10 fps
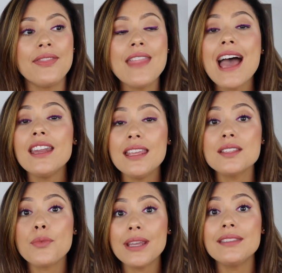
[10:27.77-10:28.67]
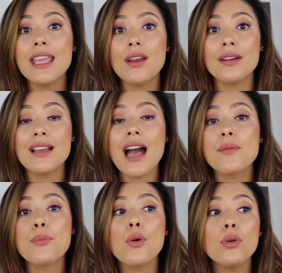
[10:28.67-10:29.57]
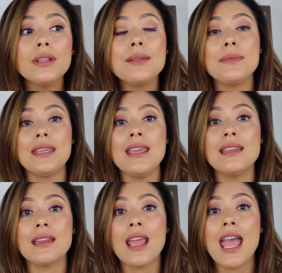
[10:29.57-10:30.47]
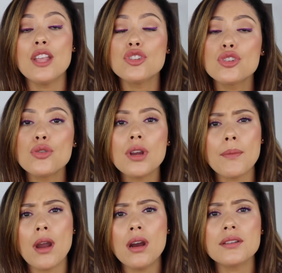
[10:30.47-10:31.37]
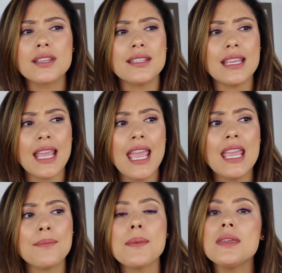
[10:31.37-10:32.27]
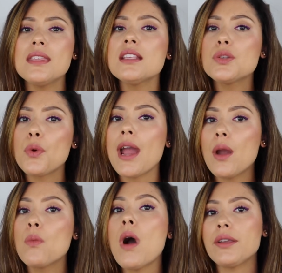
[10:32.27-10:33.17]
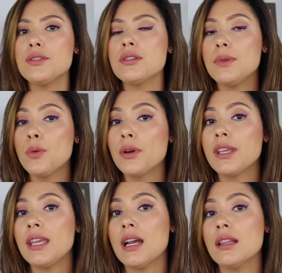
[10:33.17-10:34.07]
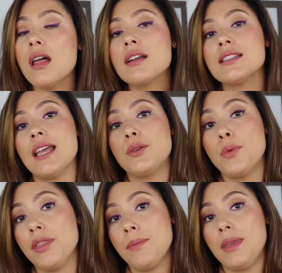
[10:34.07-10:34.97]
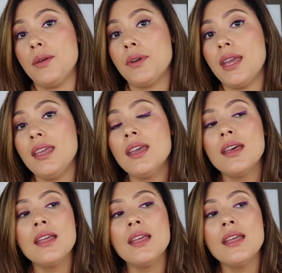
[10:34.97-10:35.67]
that is right there, God pulling me in and stirring my heart to saying, hey, maybe this is where I want you to be working alongside with me, okay?